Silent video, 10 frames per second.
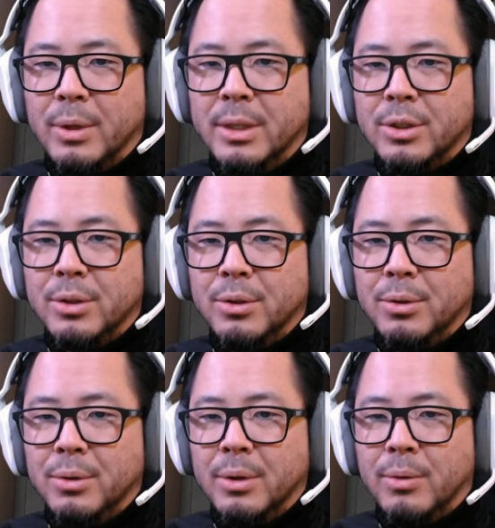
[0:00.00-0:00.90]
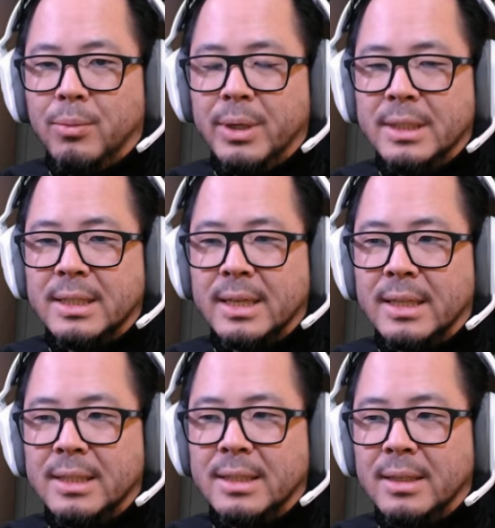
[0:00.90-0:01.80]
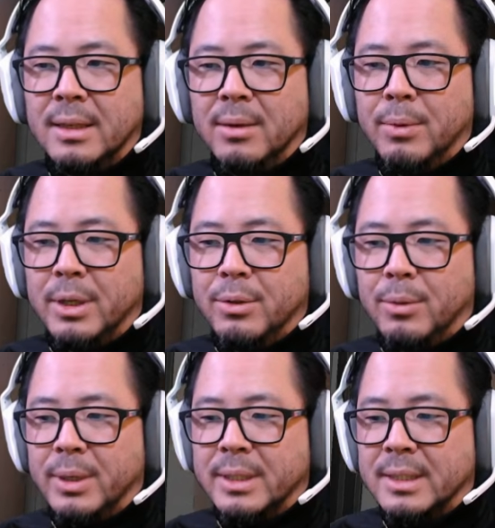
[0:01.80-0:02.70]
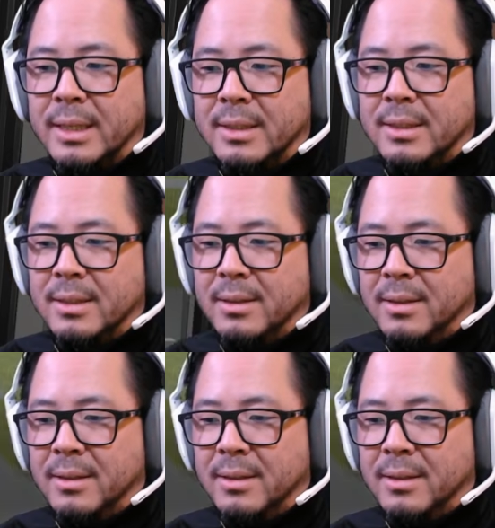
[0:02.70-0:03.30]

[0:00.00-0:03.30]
2, 1, 6. We can do the 1, 6.